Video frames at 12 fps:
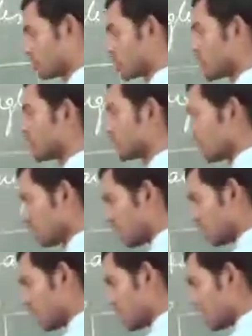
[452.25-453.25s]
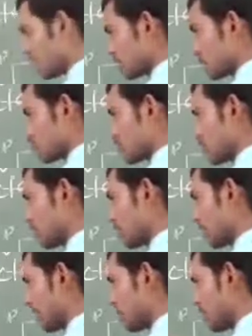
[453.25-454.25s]
we see that
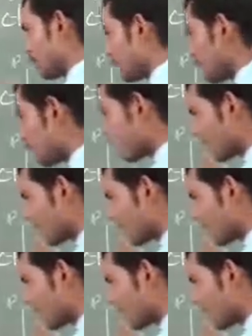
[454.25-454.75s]
the